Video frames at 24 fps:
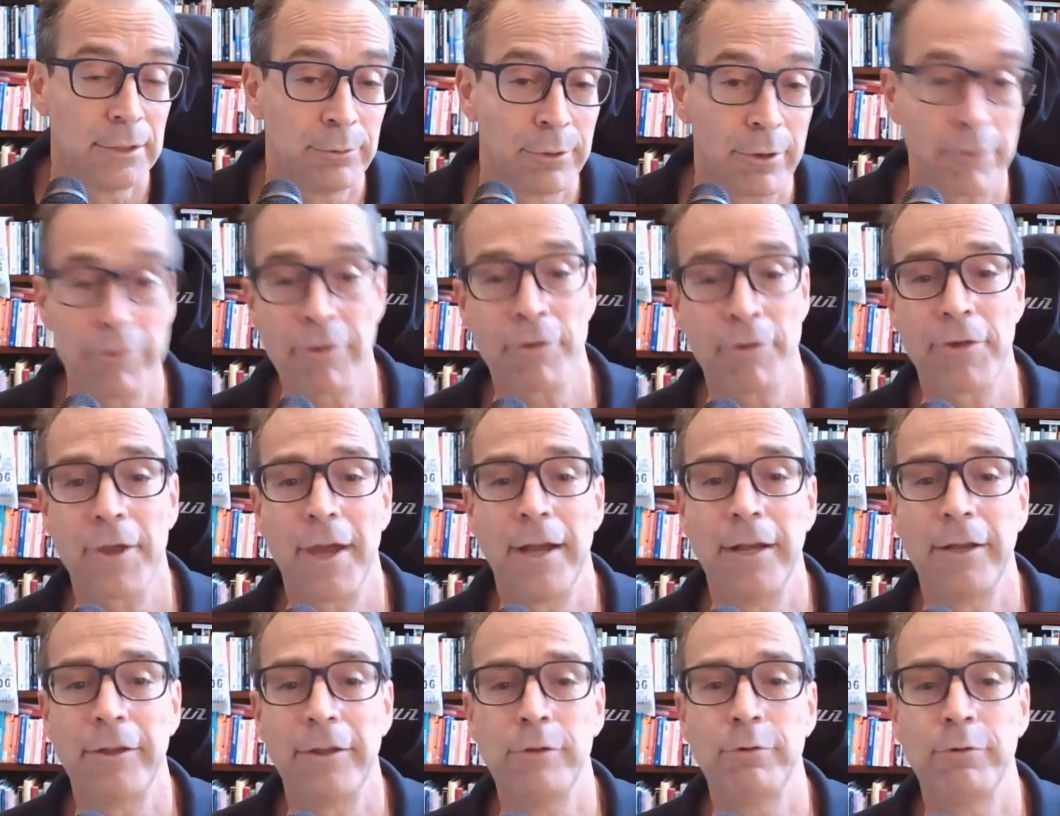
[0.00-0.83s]
When I was
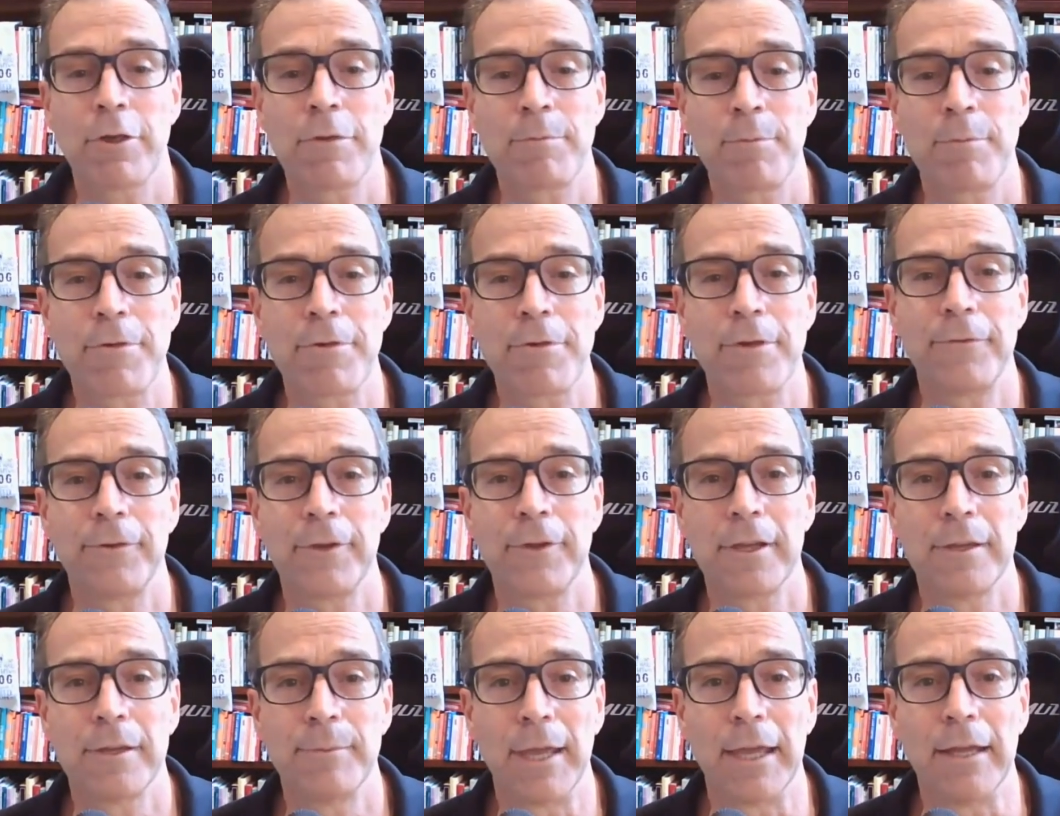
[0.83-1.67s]
assigned to the U.S.
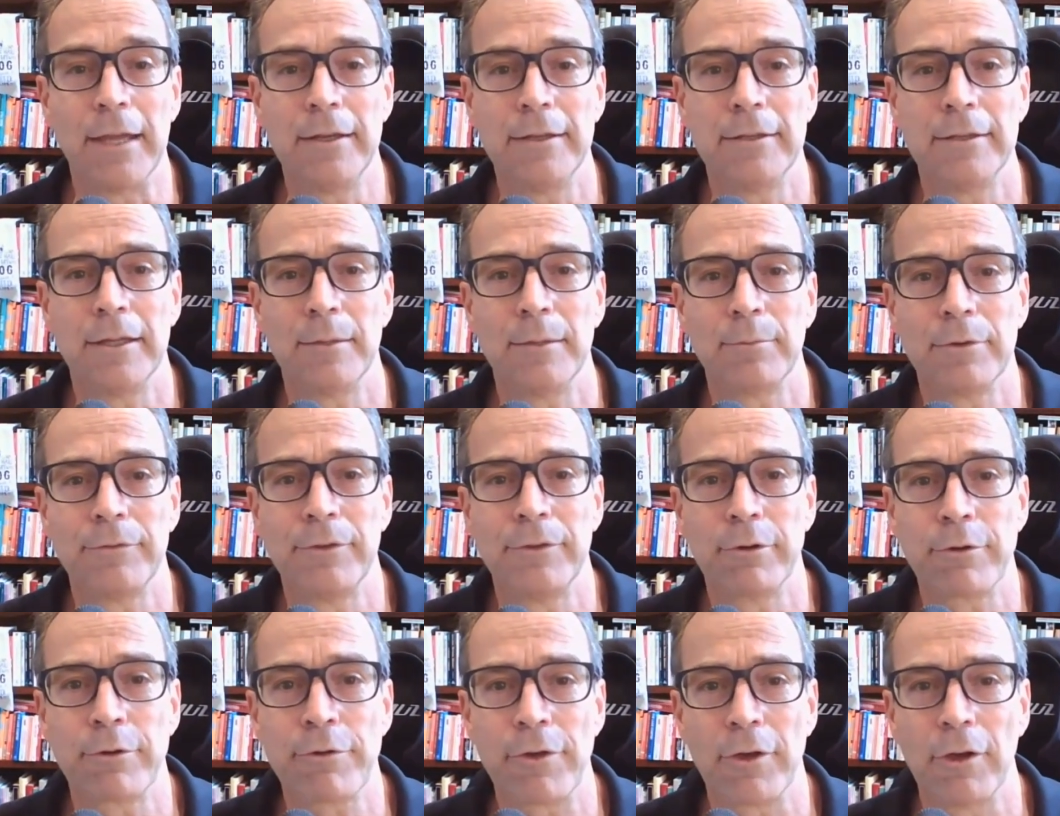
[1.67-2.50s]
Pacific Command a number
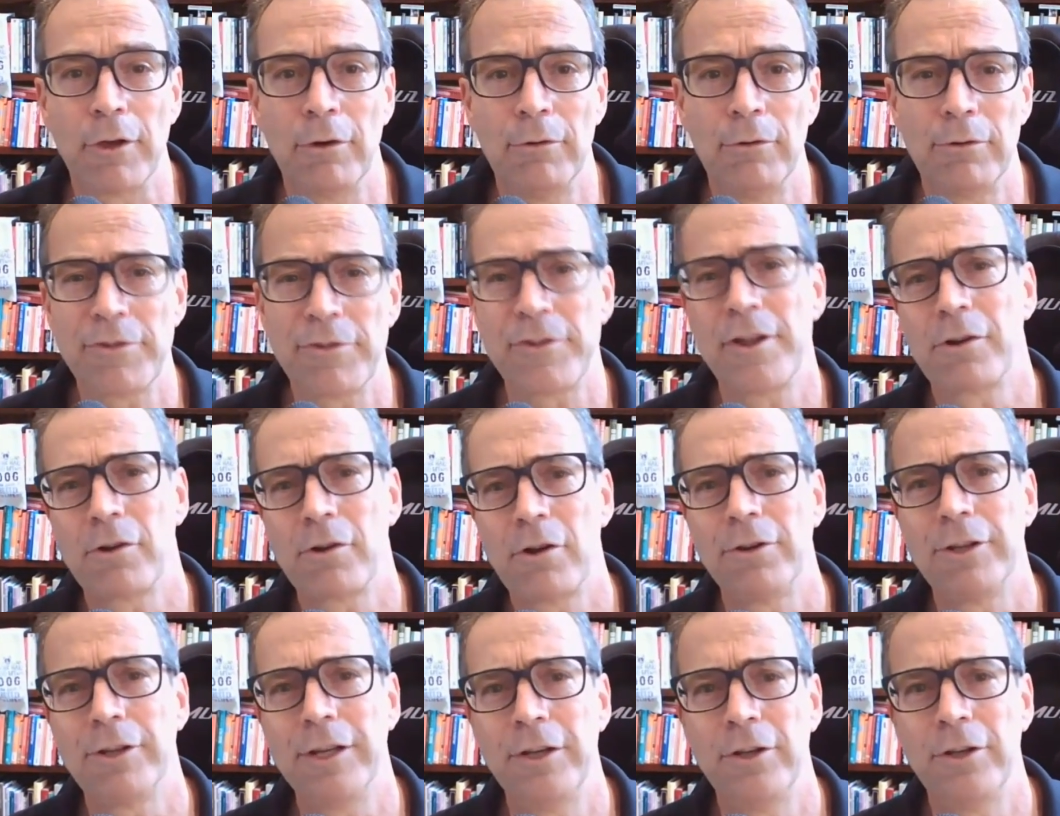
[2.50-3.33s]
of years ago, it's now
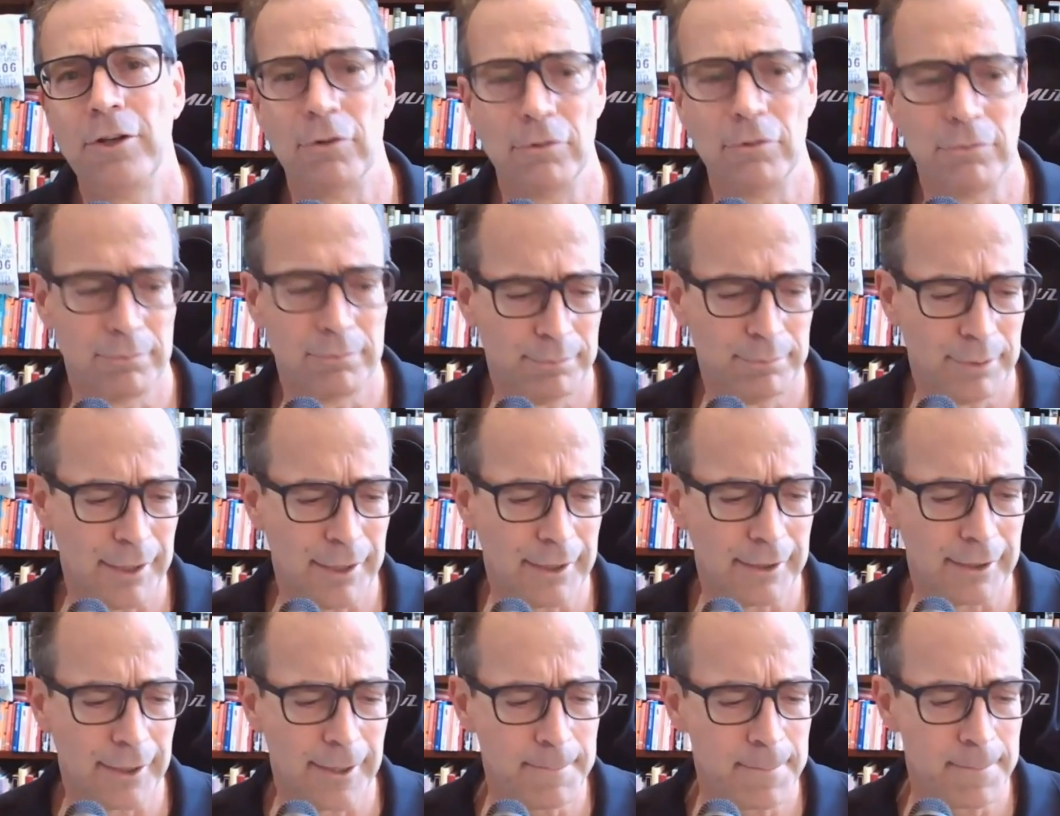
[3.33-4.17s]
called
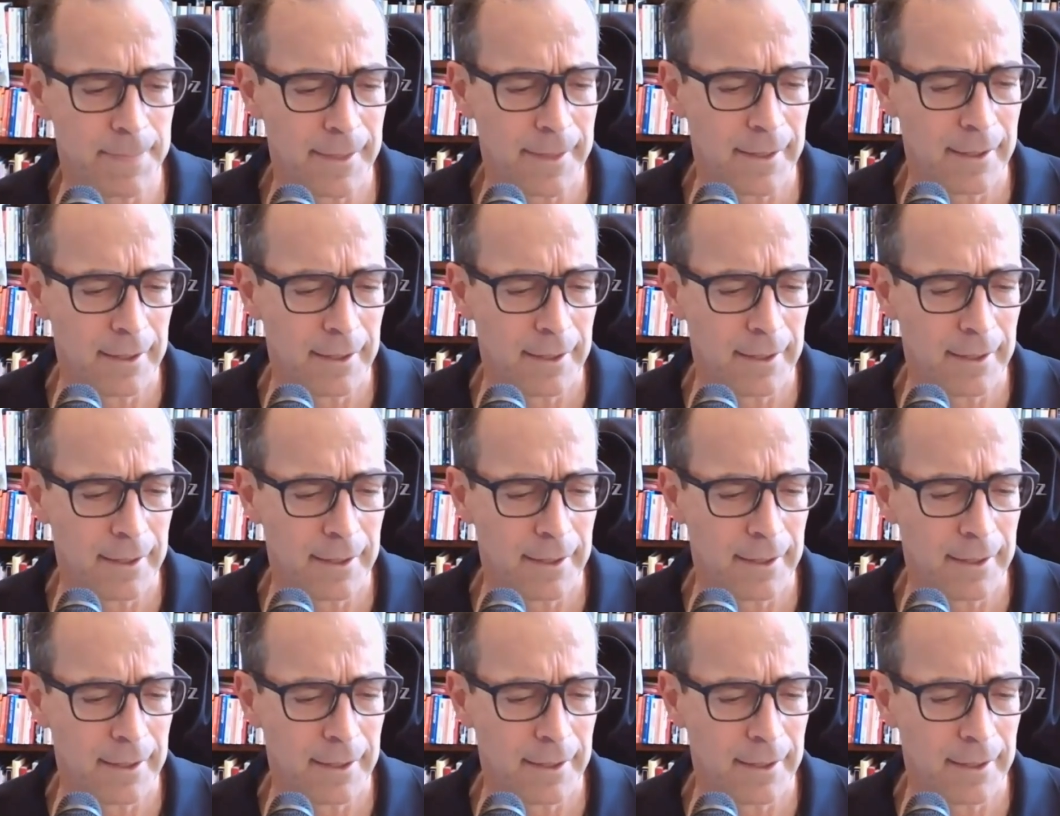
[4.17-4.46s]
Indo-PACOM,